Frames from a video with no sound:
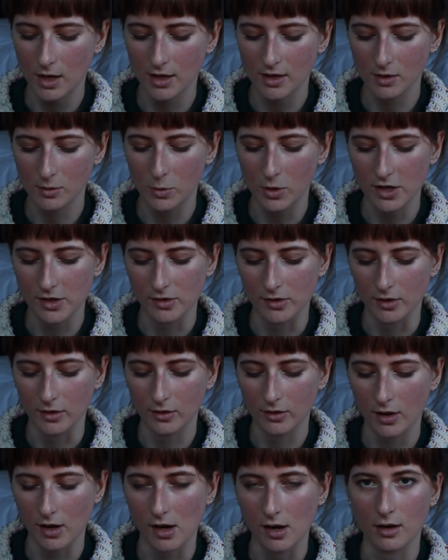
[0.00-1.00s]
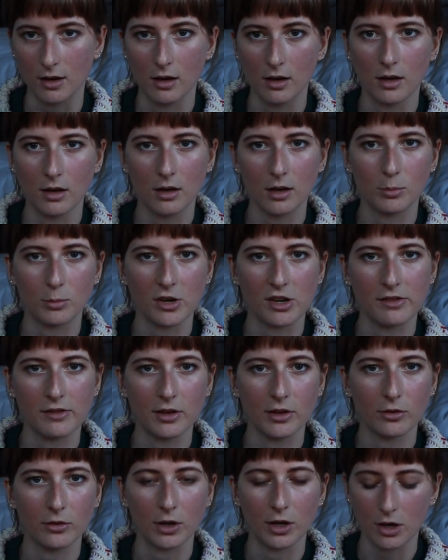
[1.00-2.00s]
expressed this in a
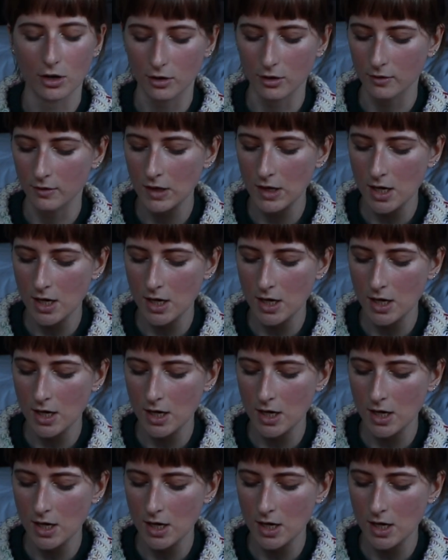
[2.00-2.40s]
previous video,